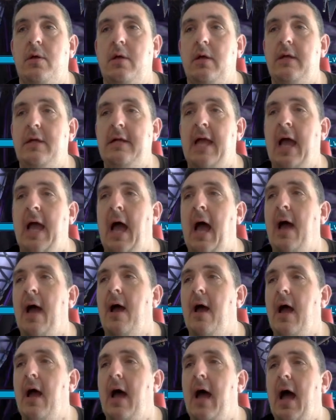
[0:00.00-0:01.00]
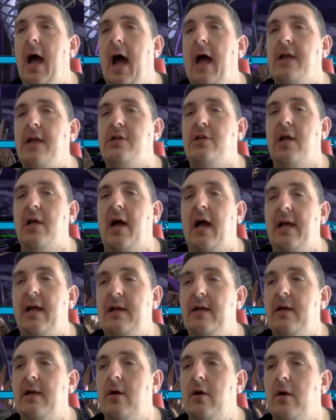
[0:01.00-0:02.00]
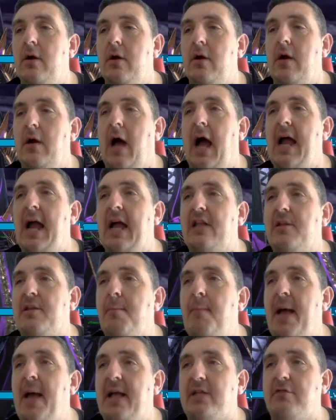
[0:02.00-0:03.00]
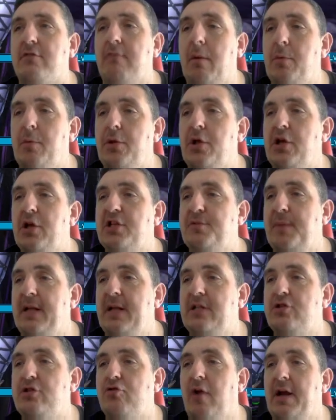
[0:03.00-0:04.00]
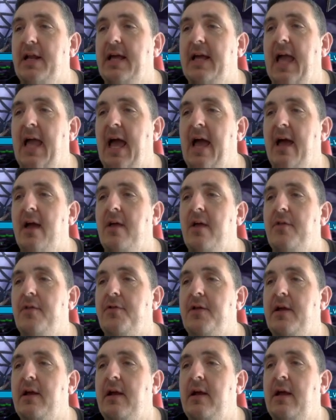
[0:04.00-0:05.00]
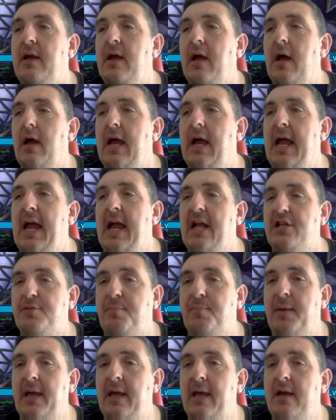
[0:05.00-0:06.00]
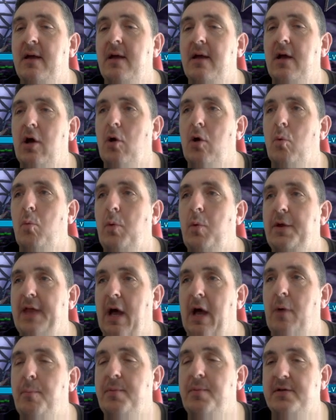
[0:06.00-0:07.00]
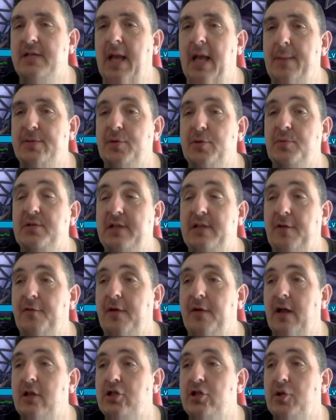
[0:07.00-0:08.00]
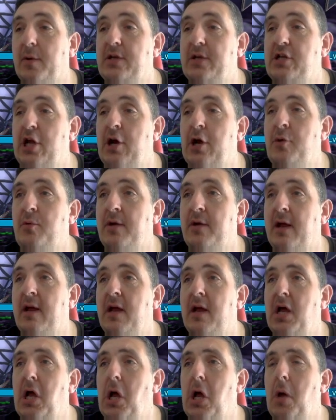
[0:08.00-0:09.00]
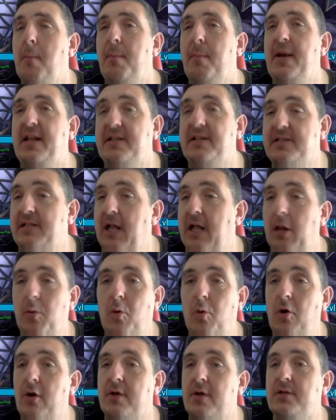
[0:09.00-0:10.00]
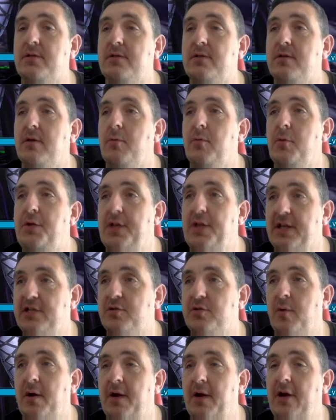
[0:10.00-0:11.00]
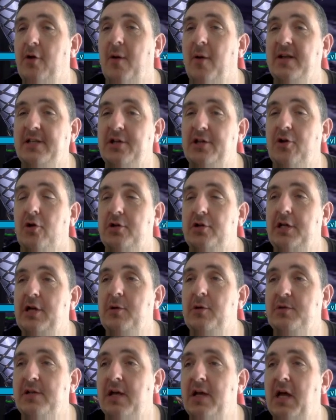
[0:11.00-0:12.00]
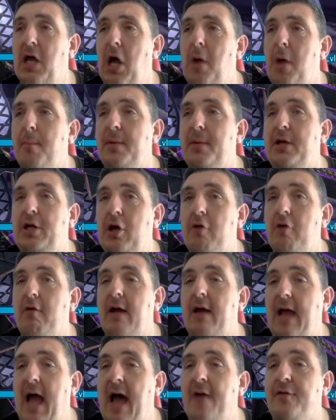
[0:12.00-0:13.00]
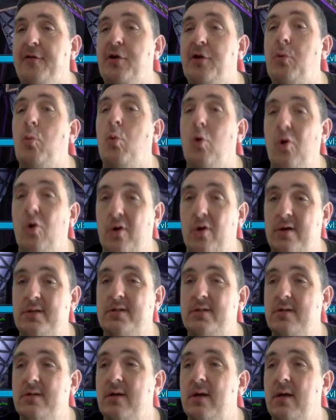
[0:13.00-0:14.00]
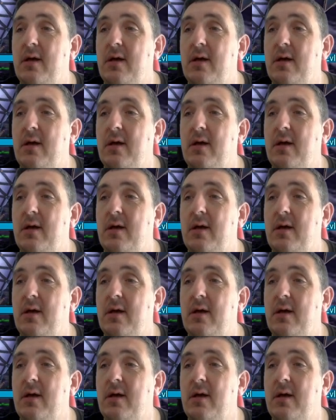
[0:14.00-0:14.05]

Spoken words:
Yeah, I had to mess around with her speeds. Trying to get the HP without perception was difficult, so I tuned it. But it still works with this one. I know I said not to use it, but here I have and it works.